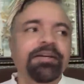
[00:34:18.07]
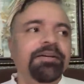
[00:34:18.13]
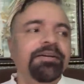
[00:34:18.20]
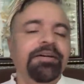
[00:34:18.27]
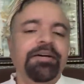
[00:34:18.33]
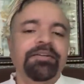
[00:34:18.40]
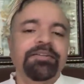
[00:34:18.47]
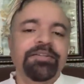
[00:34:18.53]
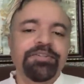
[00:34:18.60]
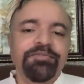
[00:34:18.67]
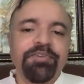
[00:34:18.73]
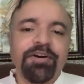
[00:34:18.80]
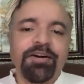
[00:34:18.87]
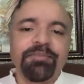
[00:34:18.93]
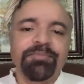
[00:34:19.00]
colonel's
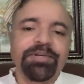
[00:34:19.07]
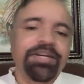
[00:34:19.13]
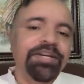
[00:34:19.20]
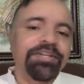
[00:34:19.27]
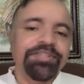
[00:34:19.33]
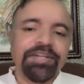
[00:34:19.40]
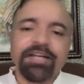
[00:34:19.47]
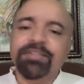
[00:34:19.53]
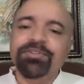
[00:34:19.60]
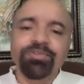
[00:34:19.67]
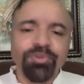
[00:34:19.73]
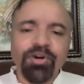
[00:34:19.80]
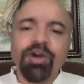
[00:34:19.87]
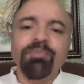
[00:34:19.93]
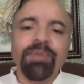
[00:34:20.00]
farm, brigadier's rank. You
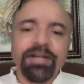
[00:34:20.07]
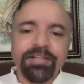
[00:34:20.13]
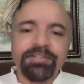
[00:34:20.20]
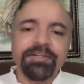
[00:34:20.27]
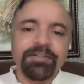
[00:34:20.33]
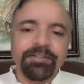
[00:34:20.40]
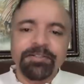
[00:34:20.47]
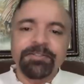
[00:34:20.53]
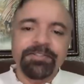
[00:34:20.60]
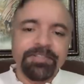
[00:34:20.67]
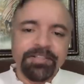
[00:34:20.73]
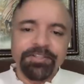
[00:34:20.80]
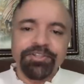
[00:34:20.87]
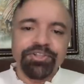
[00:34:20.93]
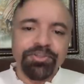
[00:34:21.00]
know how Pakistanis,
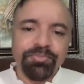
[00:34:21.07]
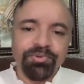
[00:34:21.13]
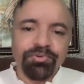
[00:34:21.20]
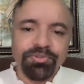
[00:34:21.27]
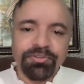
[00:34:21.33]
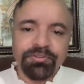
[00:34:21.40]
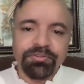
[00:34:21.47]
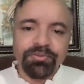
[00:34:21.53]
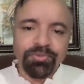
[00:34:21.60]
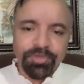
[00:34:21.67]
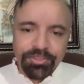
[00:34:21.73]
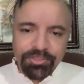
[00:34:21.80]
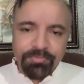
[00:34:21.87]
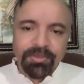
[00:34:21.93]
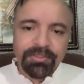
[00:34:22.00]
they distribute
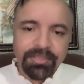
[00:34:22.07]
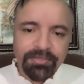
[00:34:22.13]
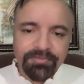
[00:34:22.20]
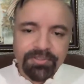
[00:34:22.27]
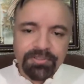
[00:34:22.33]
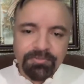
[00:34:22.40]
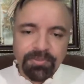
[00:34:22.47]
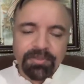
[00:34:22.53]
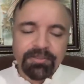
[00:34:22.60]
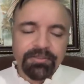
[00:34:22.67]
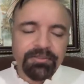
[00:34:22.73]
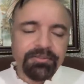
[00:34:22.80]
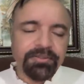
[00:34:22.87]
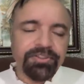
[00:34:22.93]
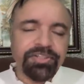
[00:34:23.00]
goodies among themselves.
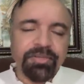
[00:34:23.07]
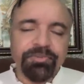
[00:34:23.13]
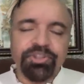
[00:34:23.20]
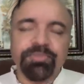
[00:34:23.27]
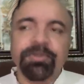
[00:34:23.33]
Establishment.